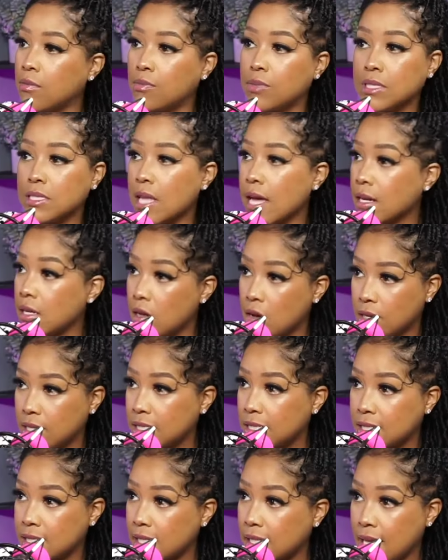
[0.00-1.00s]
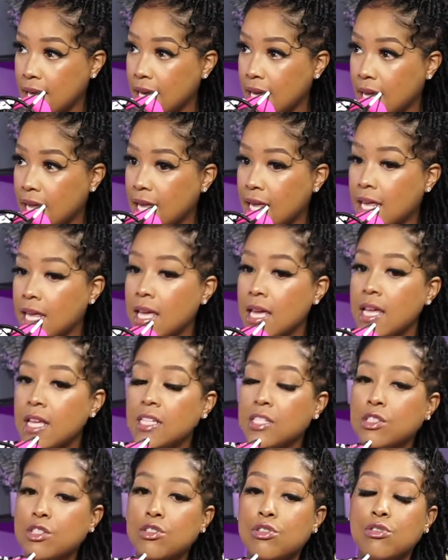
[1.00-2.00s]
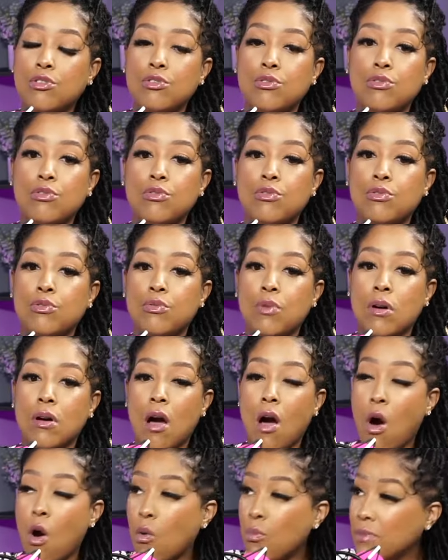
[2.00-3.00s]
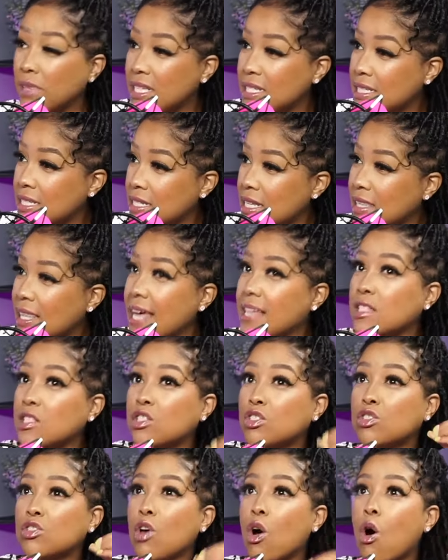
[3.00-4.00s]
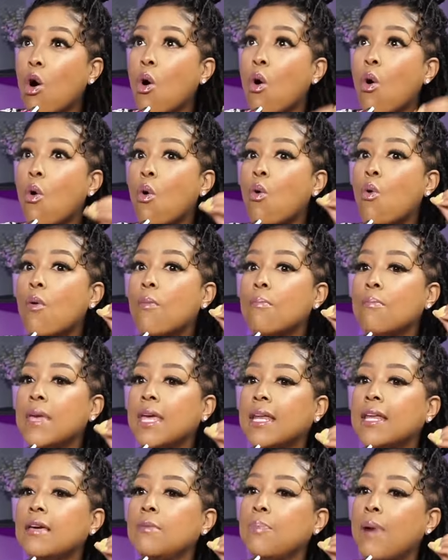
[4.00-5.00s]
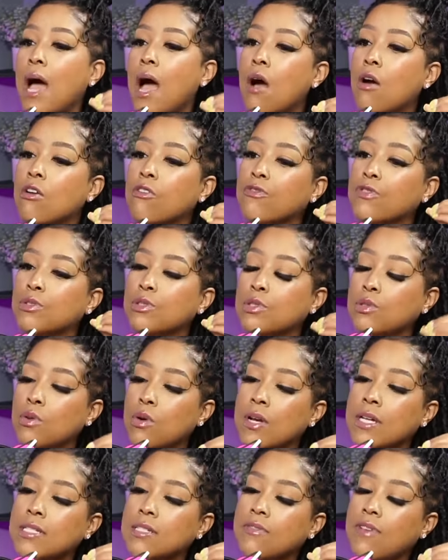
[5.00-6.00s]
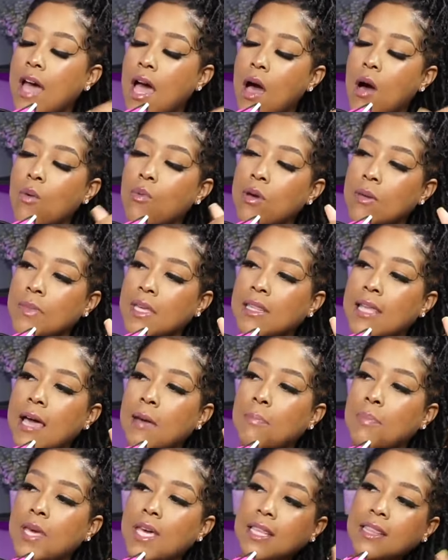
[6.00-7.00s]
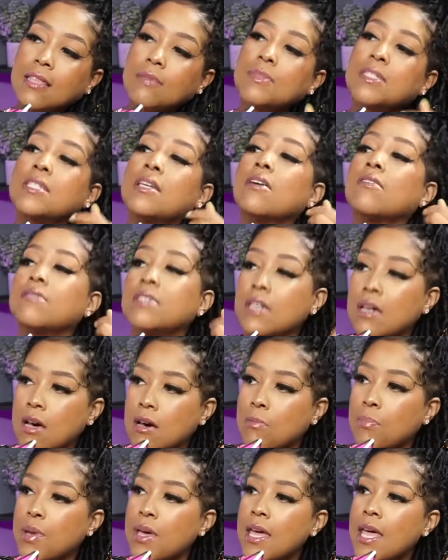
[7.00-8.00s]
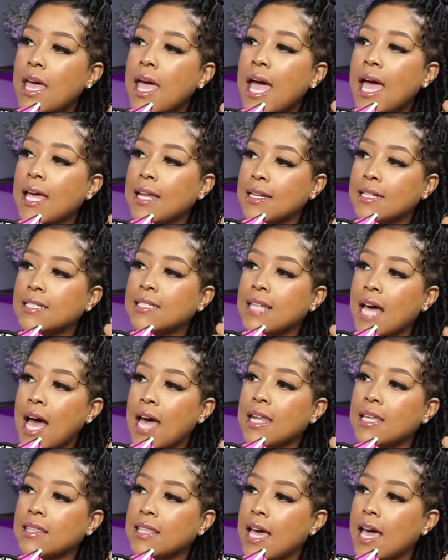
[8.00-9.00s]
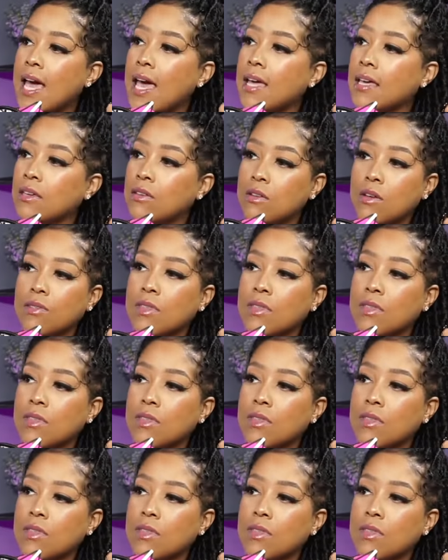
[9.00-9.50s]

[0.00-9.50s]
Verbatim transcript: was like, no, this still ain't it, to homeless, like so many powerful stories of how women like pick themselves themselves up mm-hmm. and decided that, you know,